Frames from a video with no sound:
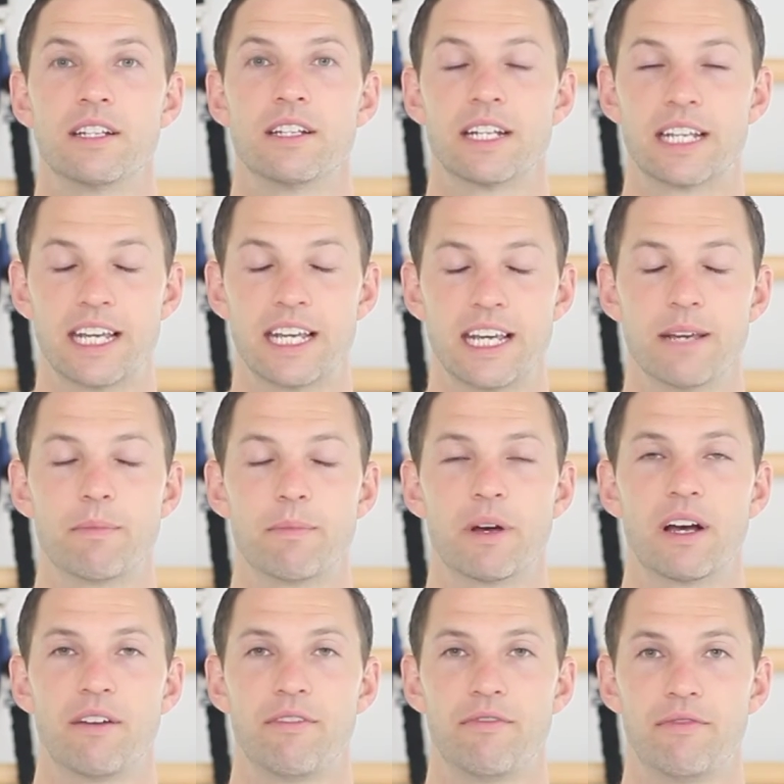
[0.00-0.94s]
to keep
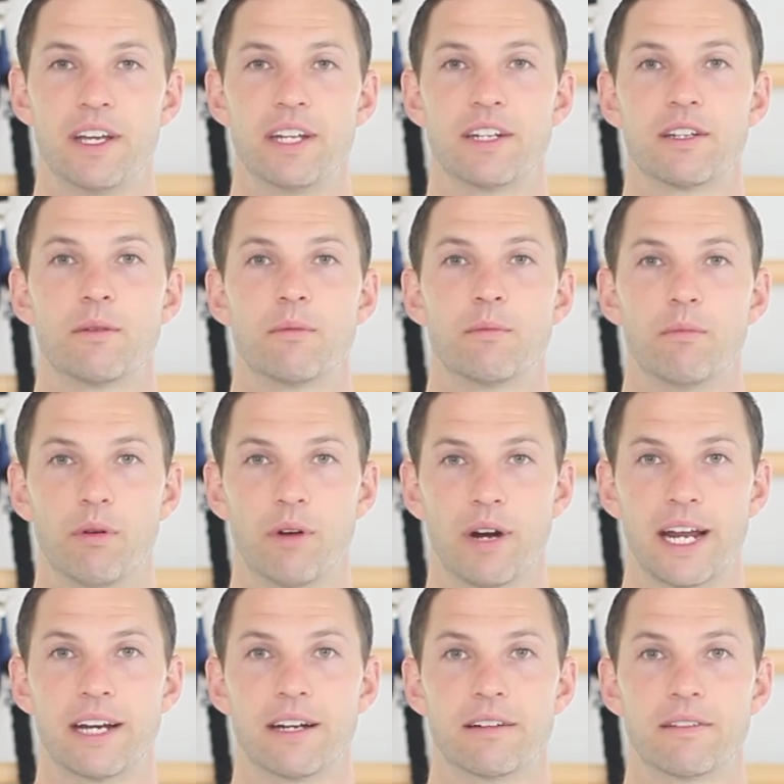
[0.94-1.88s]
a fit
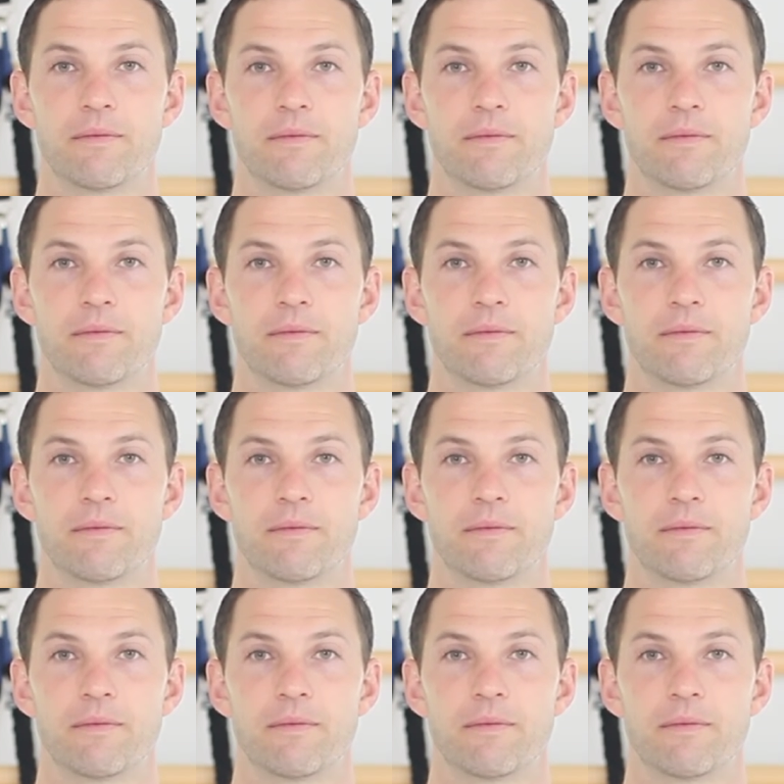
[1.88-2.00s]
brain.